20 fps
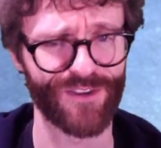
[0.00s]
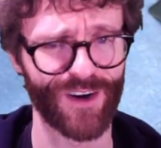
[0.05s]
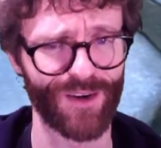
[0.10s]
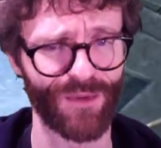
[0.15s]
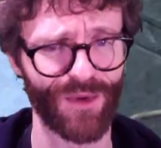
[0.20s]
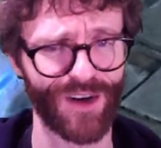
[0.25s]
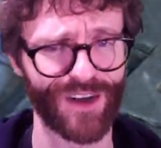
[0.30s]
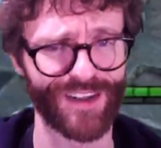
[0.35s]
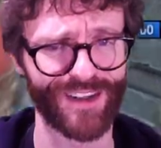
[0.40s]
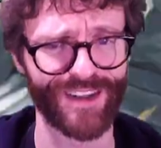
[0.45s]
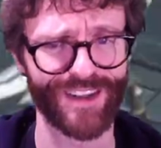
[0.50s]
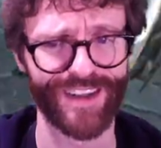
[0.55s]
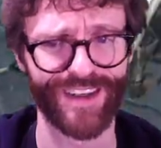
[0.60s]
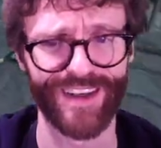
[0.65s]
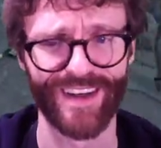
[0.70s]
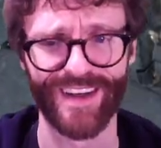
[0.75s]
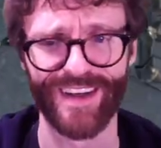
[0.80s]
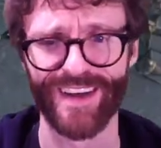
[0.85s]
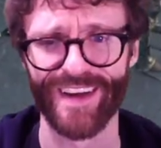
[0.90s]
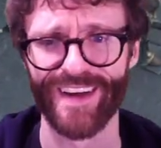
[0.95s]
run was
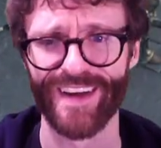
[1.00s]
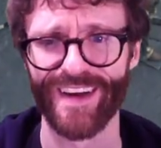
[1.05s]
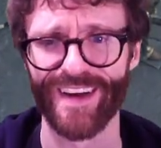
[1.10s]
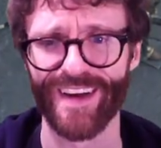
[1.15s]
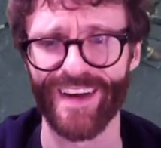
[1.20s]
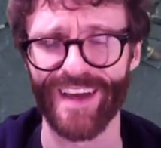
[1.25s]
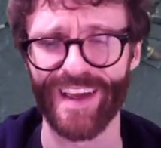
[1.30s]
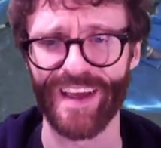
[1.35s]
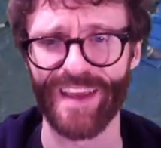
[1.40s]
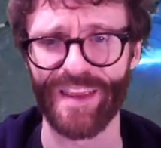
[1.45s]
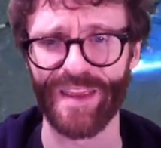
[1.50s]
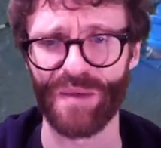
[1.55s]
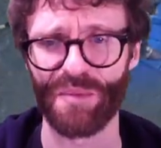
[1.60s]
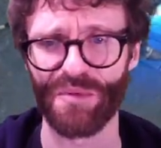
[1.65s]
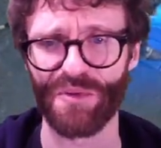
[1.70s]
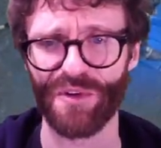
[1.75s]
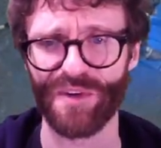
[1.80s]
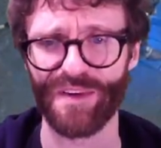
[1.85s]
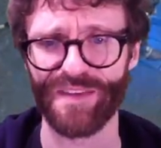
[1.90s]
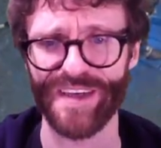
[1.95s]
in the
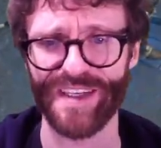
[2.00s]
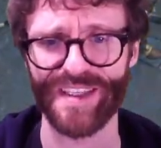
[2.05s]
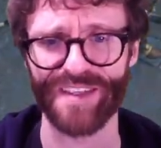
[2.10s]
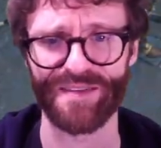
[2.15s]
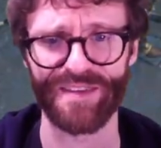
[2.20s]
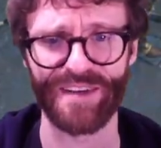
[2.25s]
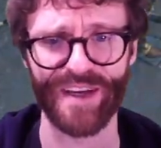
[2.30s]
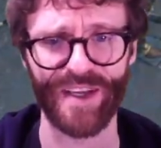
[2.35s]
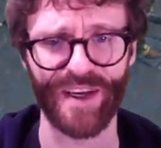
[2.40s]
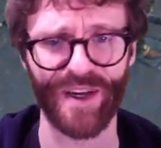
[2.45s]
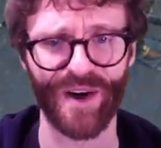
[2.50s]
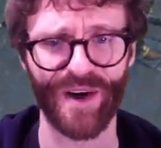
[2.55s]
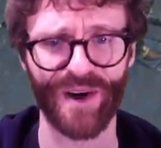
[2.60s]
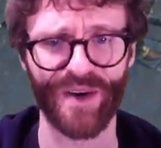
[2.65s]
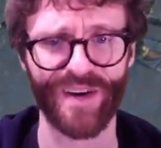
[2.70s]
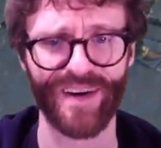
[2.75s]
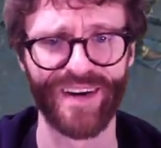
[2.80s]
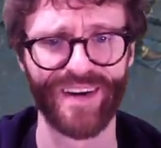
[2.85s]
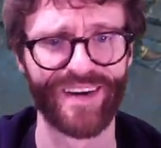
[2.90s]
previous video.